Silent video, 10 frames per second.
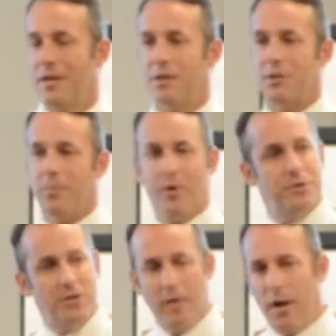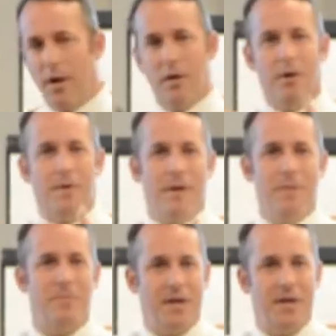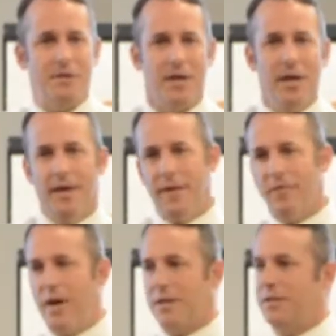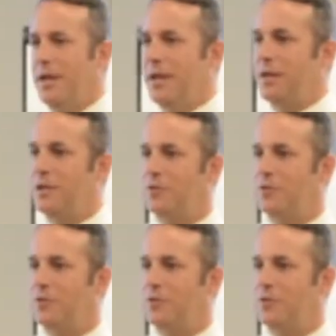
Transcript: Does the person write, oh, the MDs, and they vaccinate and they